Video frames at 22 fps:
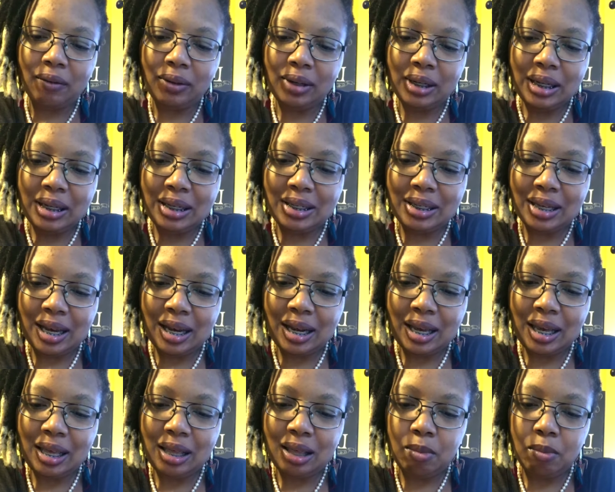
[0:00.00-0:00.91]
Lee said
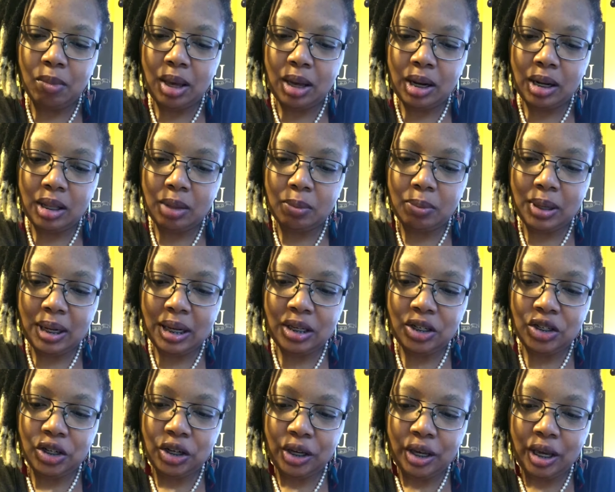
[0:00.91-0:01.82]
he, The men of the place
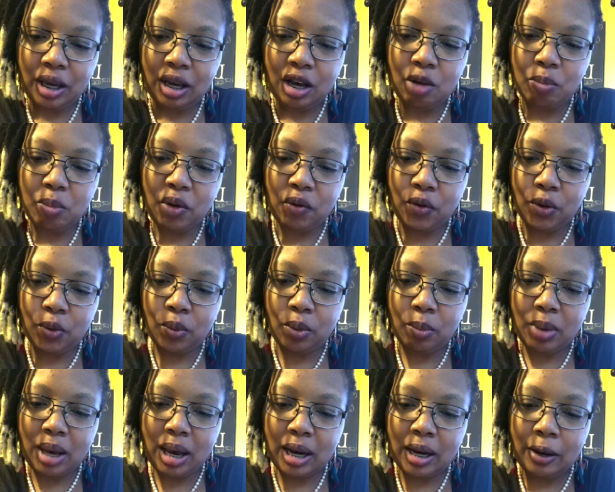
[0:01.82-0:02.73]
should kill me for
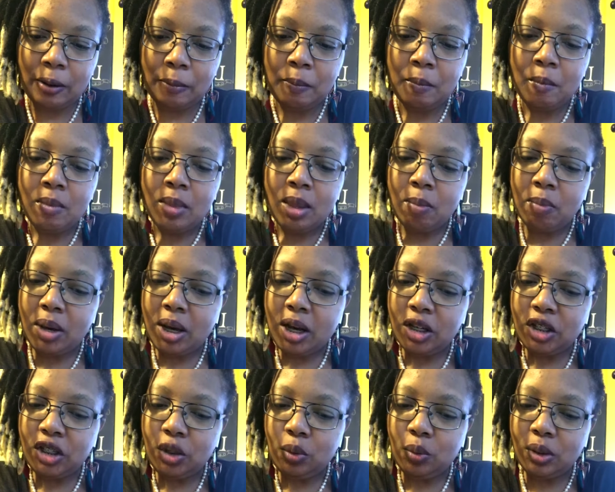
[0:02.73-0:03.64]
Rebekah,
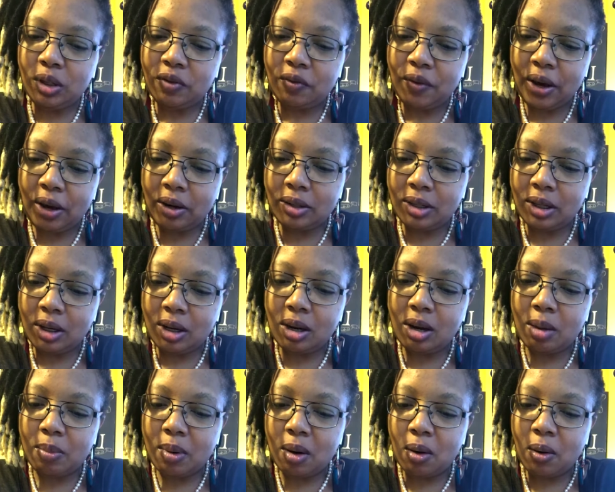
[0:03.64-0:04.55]
because she was fair to look
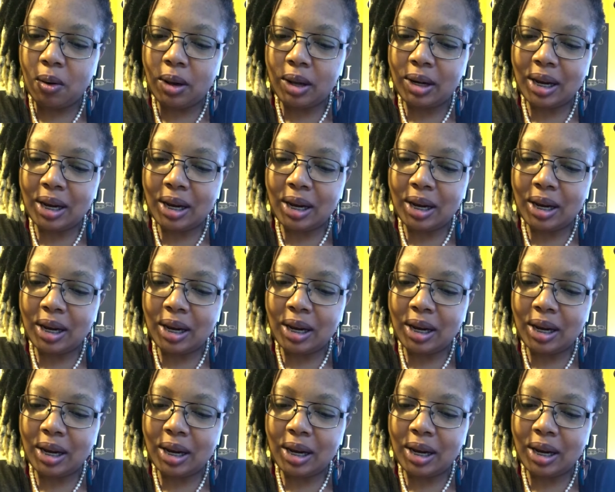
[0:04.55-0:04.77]
upon.